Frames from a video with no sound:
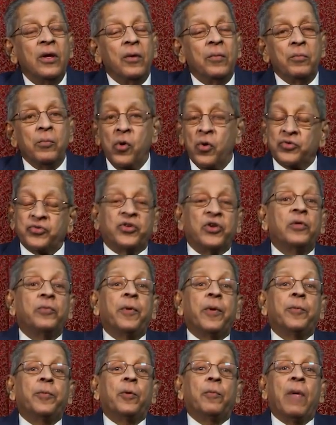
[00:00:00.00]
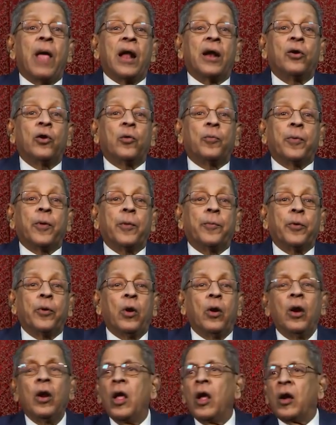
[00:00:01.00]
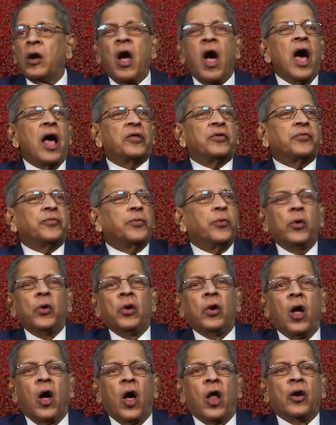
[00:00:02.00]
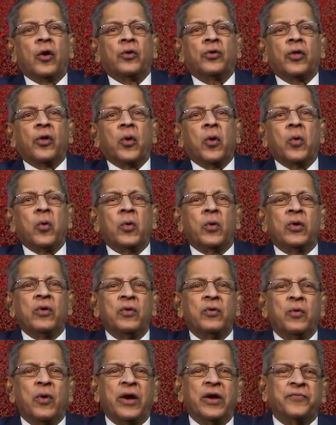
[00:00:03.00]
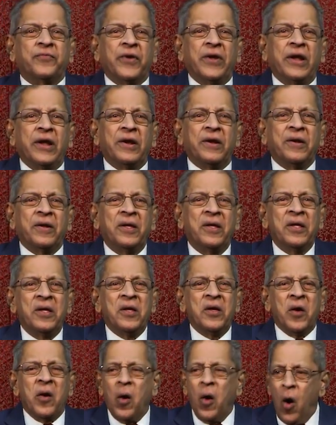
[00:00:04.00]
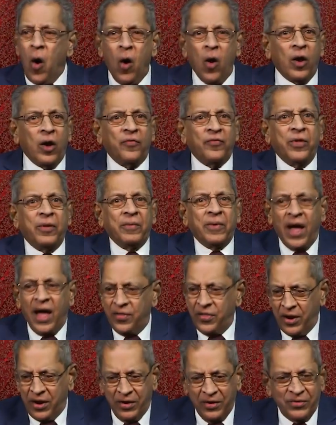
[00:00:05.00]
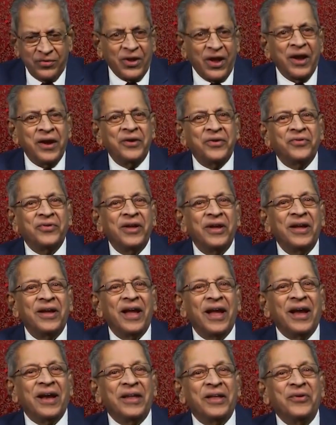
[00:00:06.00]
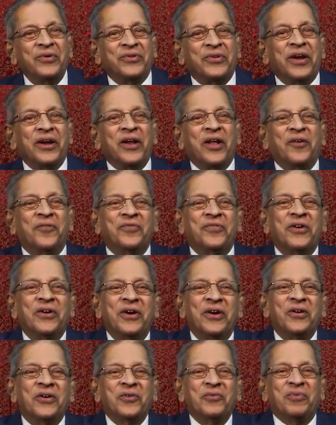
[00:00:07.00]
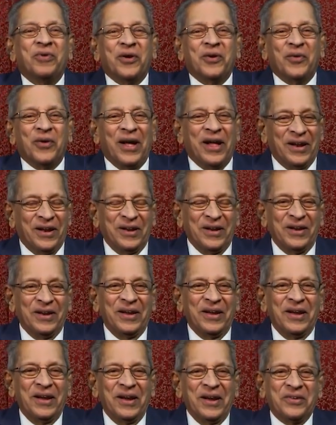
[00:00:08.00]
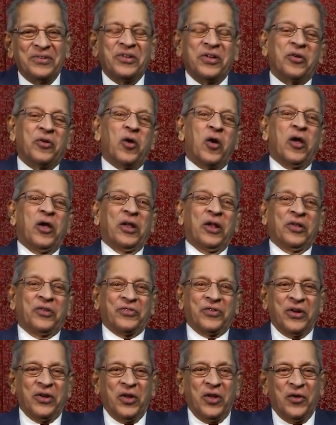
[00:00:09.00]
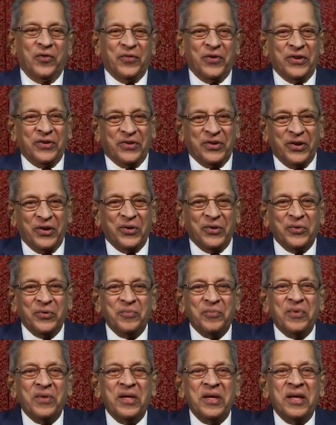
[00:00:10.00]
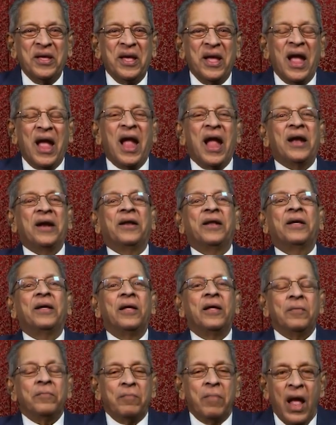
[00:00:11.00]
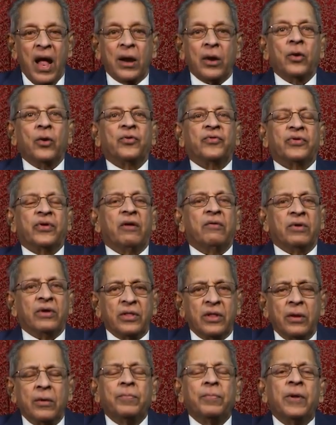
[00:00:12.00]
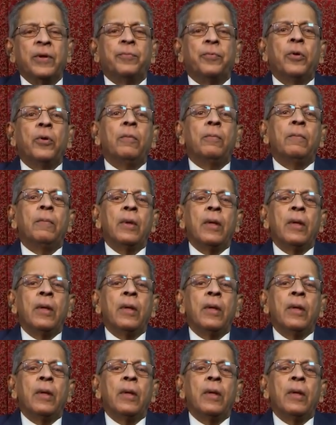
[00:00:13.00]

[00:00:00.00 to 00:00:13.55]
most of the people, Bangalore people, cars full all over the road, Whitefield, all of them gather sides and give send-off to Bhagavan. It's a royal send-off, I tell you. And Bangalore Sevadal people